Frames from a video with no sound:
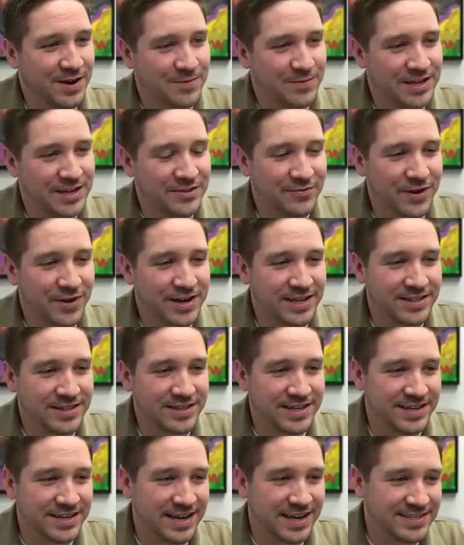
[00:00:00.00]
Yeah. It's funny,
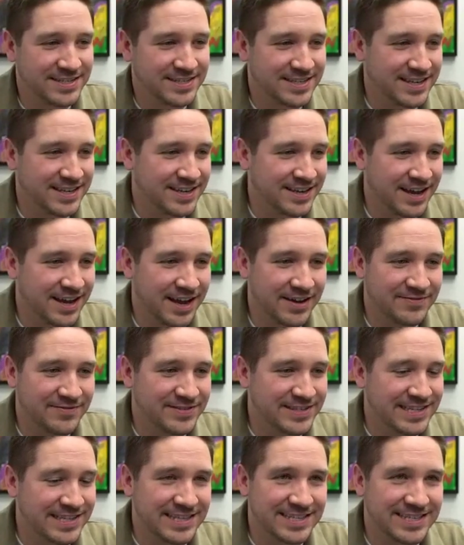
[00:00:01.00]
Linda. I see
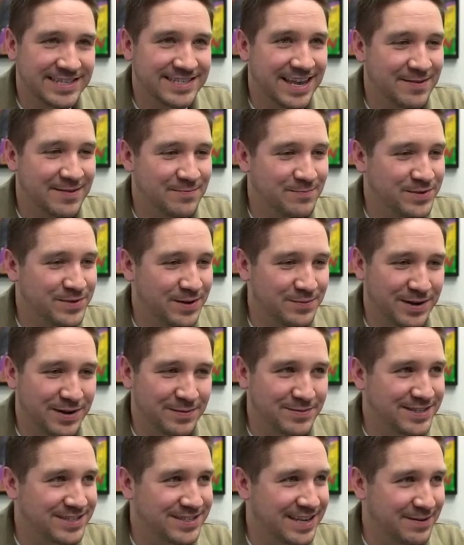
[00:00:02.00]

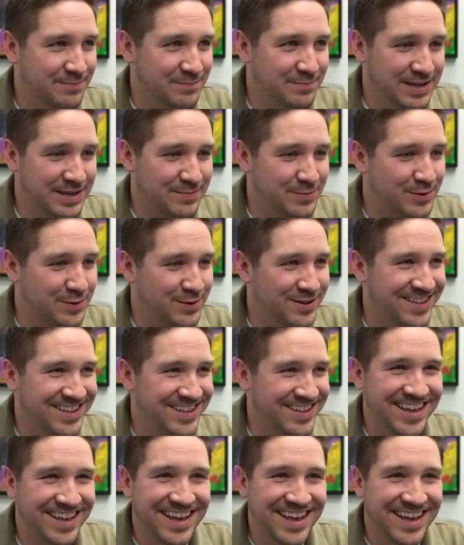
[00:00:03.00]
sometimes the same people